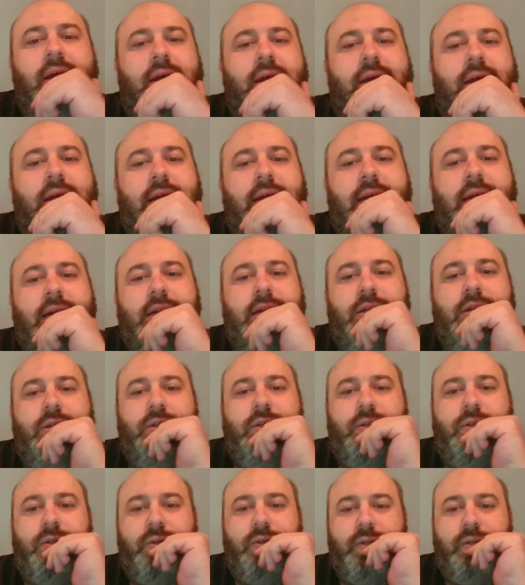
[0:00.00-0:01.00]

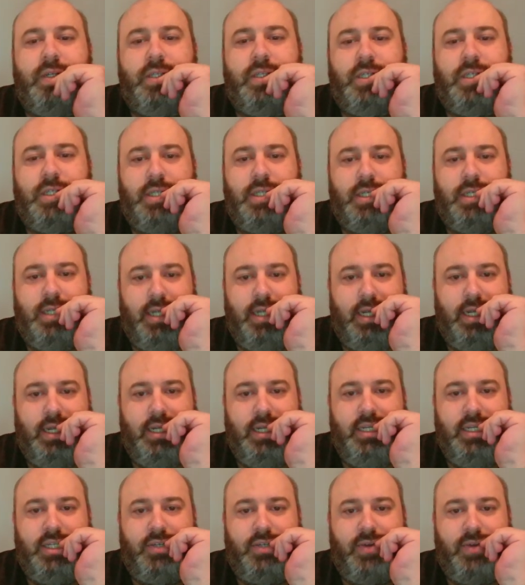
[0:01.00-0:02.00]
interesting.
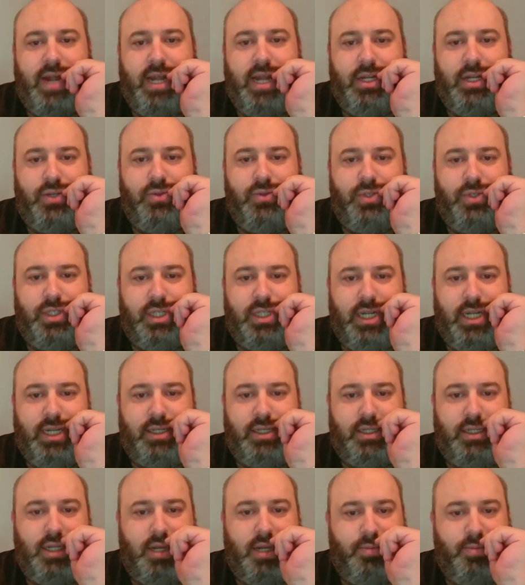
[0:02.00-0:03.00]
He's trying to
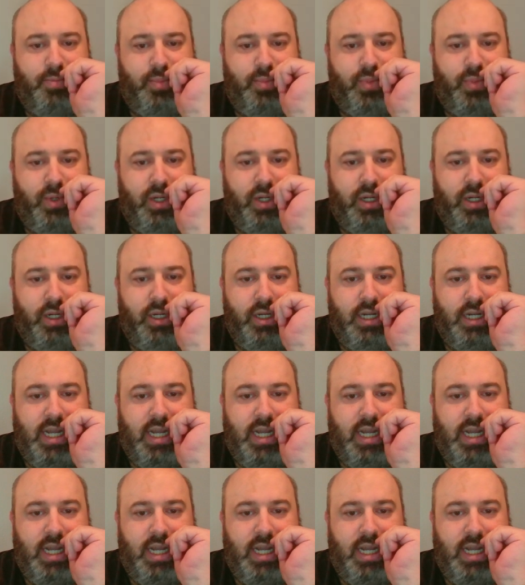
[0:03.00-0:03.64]
set up the